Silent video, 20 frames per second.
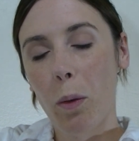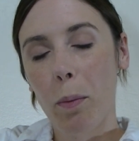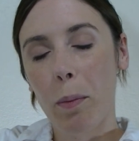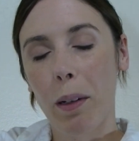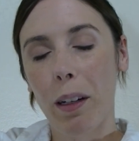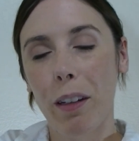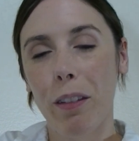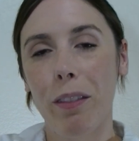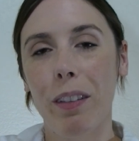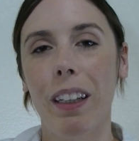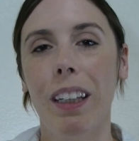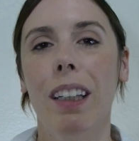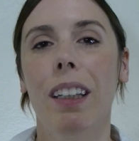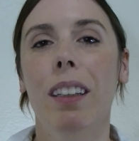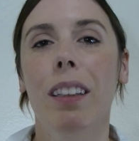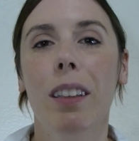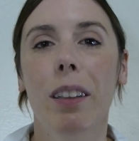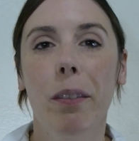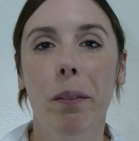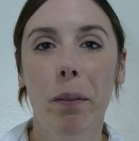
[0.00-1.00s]

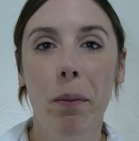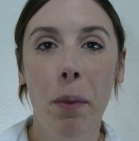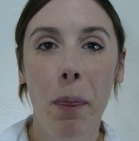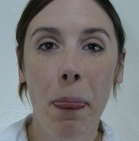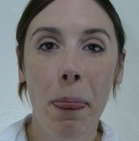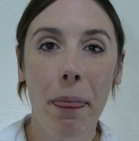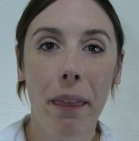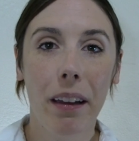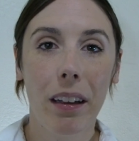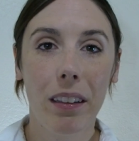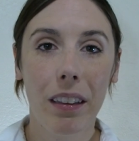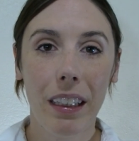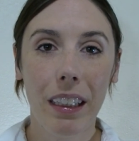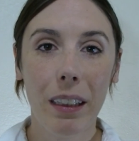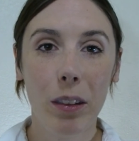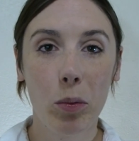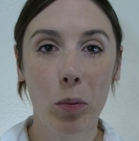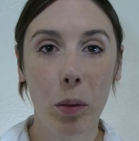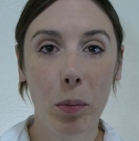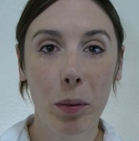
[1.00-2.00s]
Perfect. All
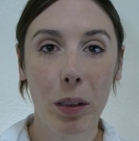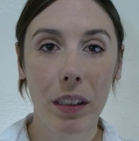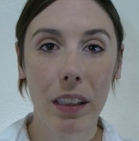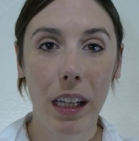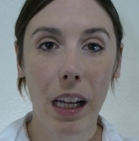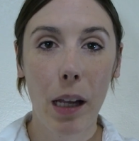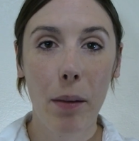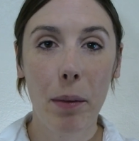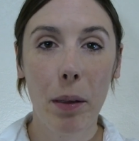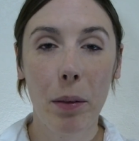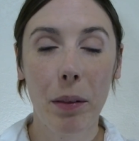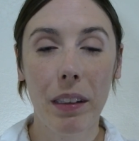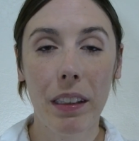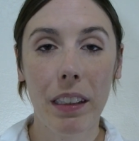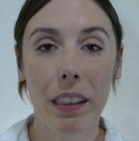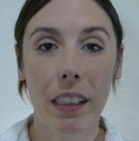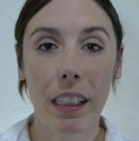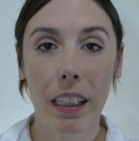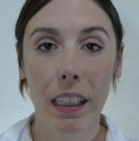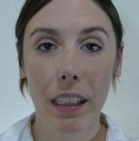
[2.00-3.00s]
right, and one more time, I want you
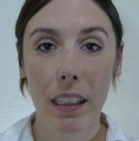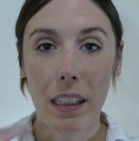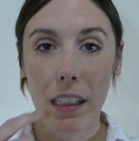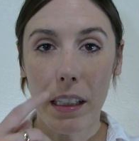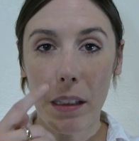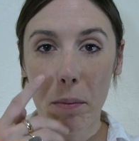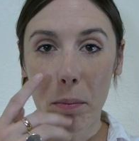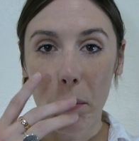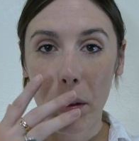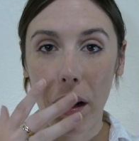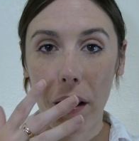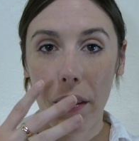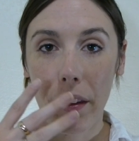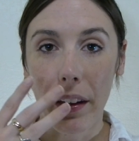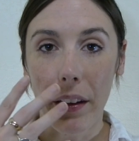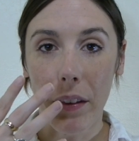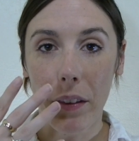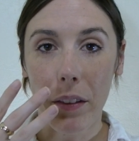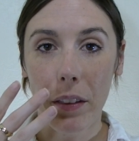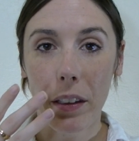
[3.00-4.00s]
to take a deep breath
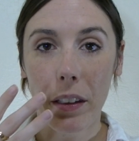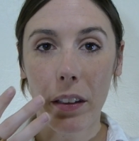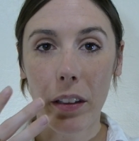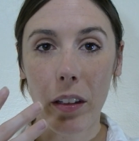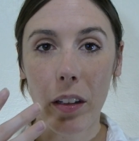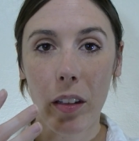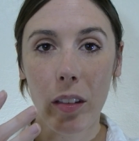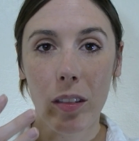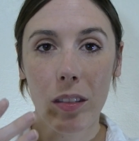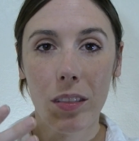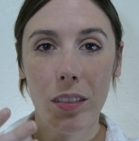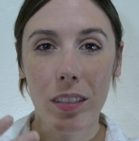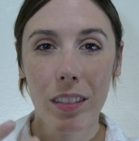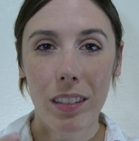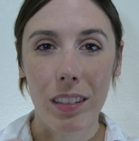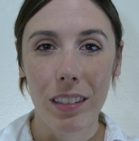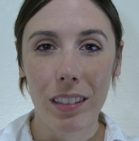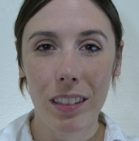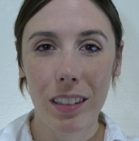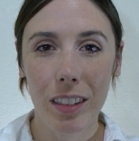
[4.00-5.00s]
in through your
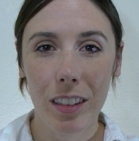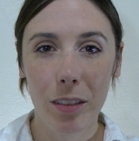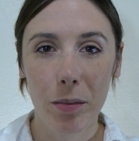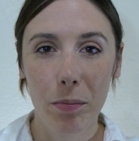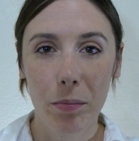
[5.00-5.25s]
nose.